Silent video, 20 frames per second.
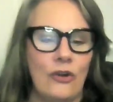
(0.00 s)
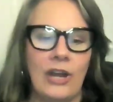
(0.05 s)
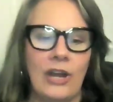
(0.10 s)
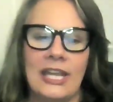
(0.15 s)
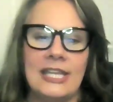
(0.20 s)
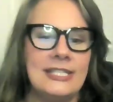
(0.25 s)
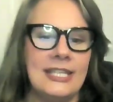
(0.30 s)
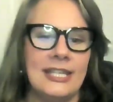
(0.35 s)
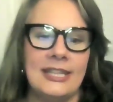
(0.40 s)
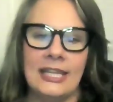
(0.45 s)

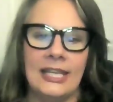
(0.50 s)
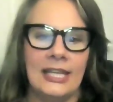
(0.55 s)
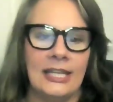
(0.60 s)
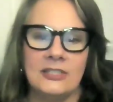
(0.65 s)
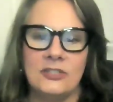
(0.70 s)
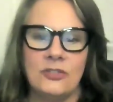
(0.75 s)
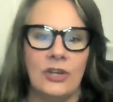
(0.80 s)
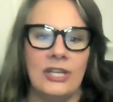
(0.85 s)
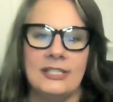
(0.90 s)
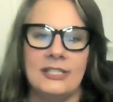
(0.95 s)
Crazy
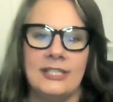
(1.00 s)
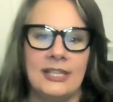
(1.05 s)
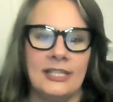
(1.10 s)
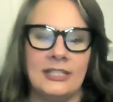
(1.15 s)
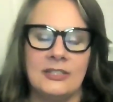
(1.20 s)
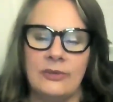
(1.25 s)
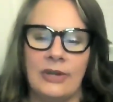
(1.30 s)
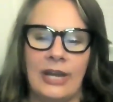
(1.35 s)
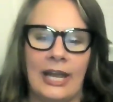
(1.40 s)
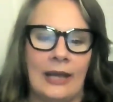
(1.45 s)

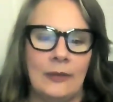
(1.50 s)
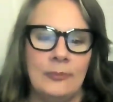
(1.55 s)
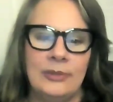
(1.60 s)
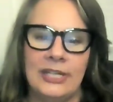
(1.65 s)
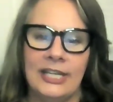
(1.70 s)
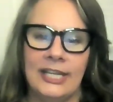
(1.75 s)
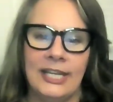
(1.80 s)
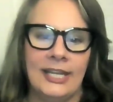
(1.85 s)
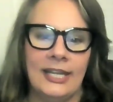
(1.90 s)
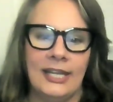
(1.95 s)
things were
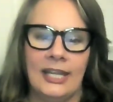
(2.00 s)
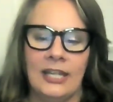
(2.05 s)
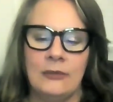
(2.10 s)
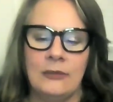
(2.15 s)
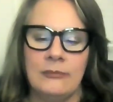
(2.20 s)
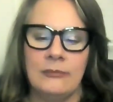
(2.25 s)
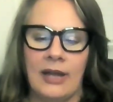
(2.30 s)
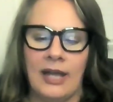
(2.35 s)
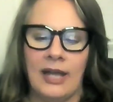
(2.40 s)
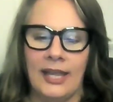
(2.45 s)
happening
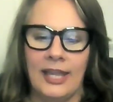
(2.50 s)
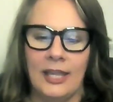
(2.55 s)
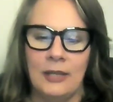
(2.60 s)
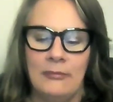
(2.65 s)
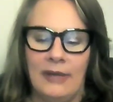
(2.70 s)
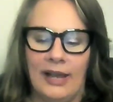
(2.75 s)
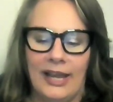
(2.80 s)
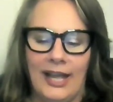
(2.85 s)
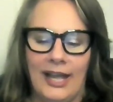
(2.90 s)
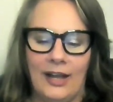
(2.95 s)
in
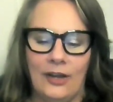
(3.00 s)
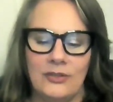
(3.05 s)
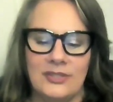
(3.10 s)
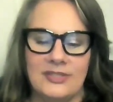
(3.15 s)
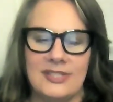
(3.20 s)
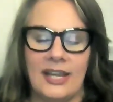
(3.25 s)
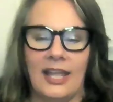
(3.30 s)
my house.